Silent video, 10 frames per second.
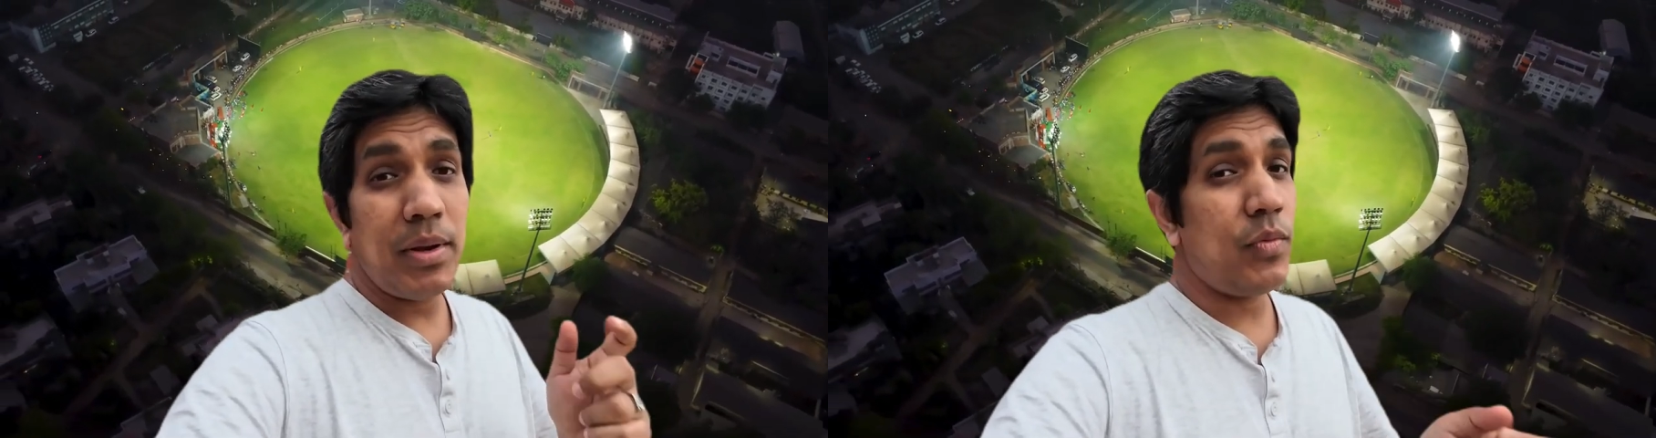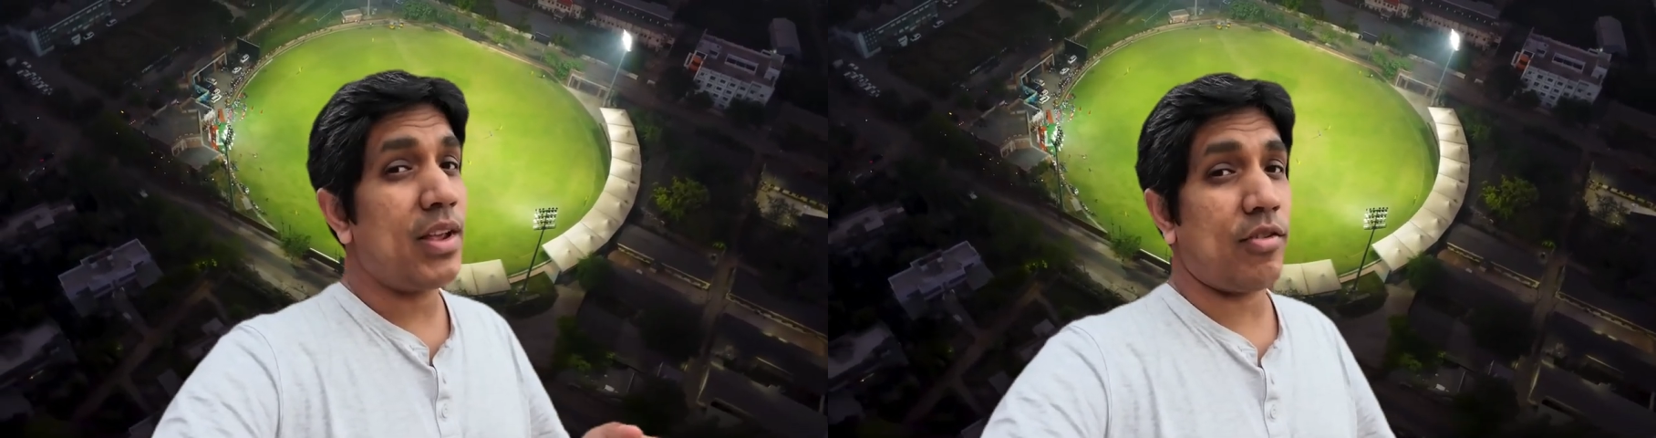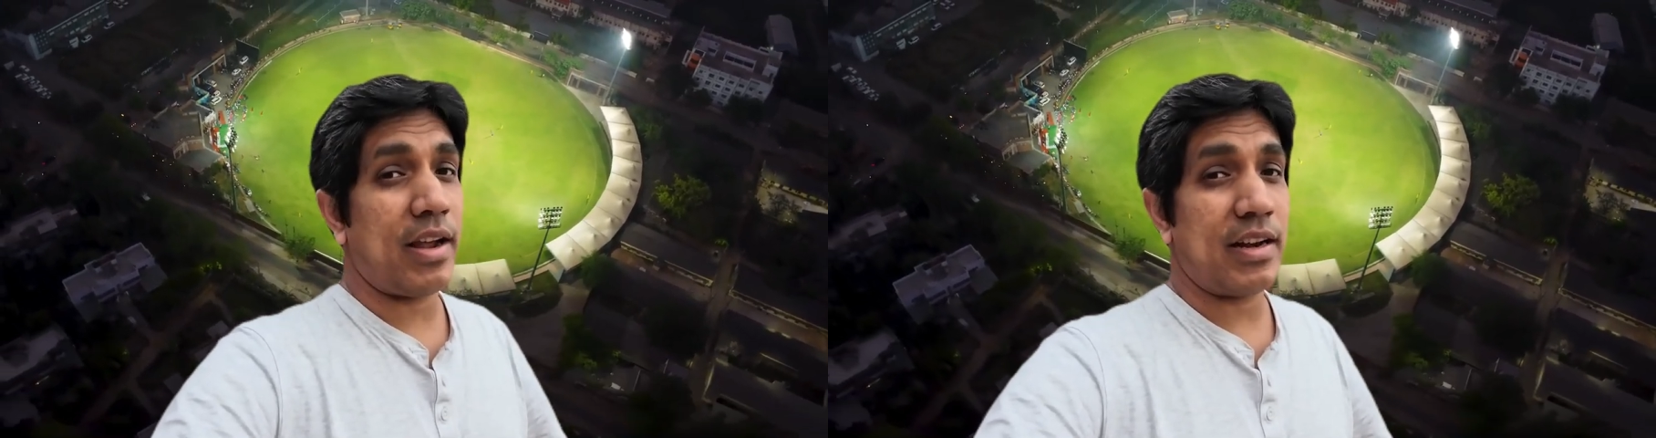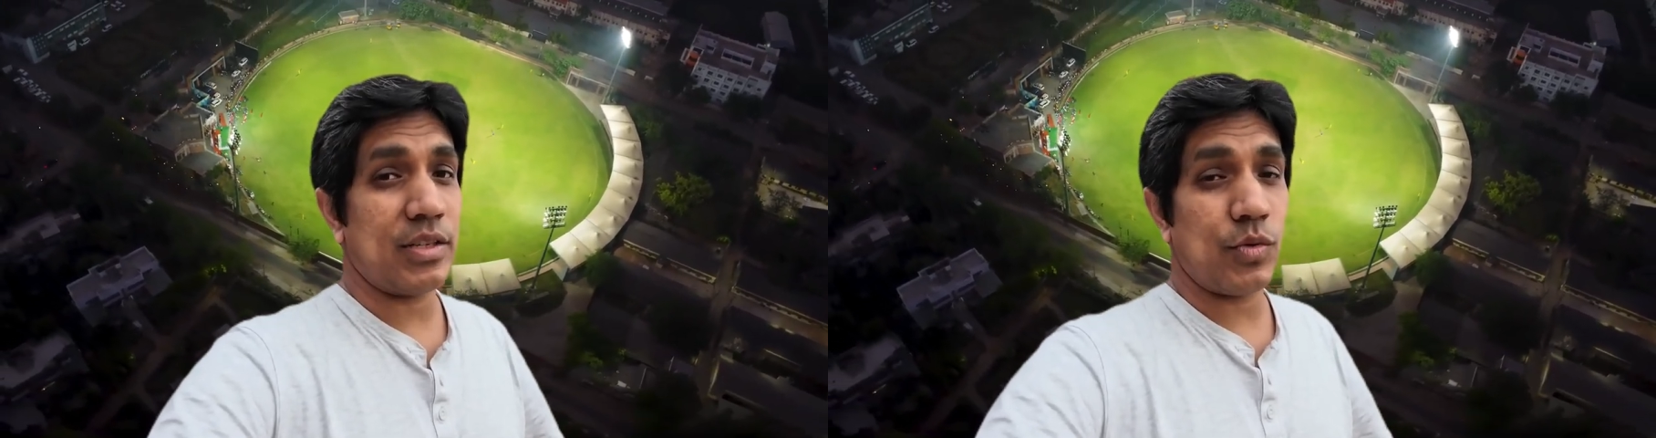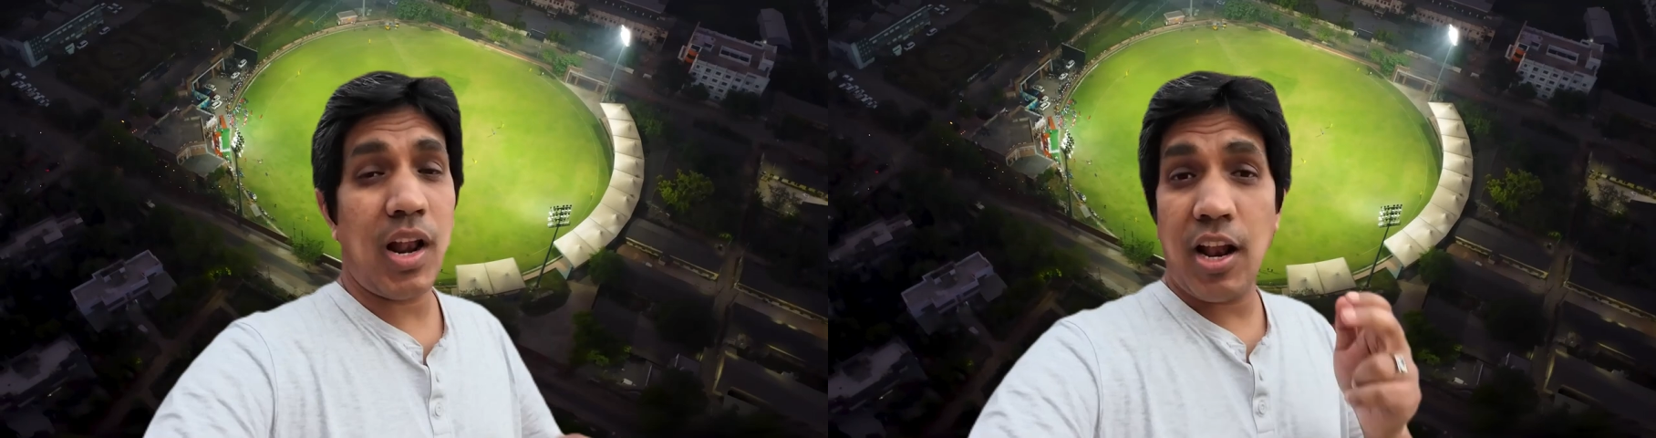midweek cricket
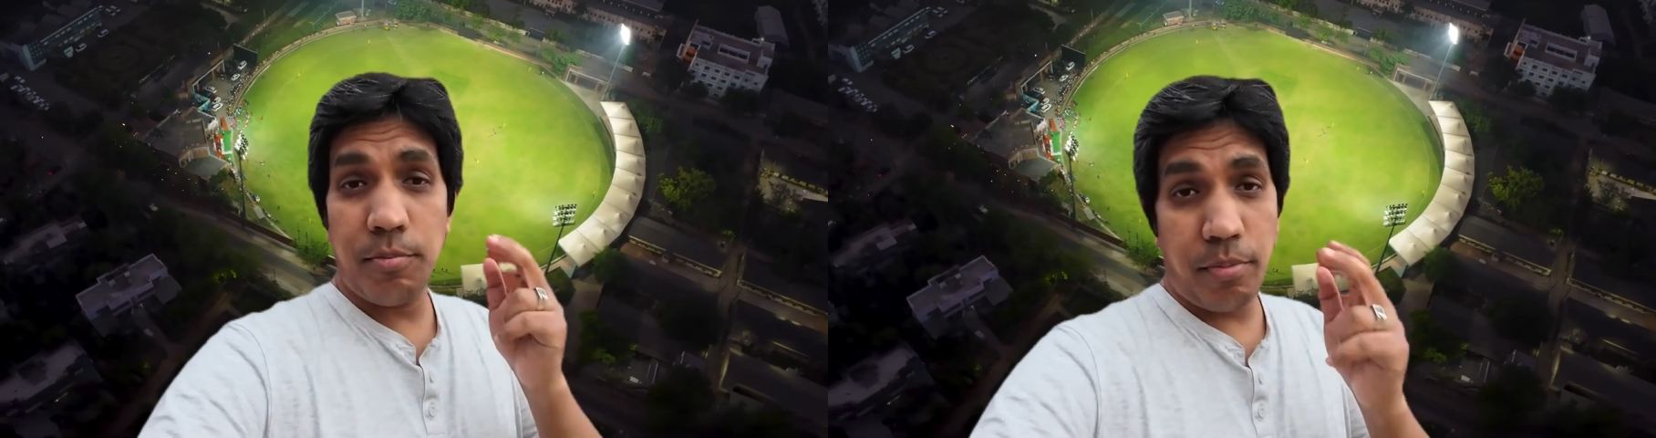as well. I'll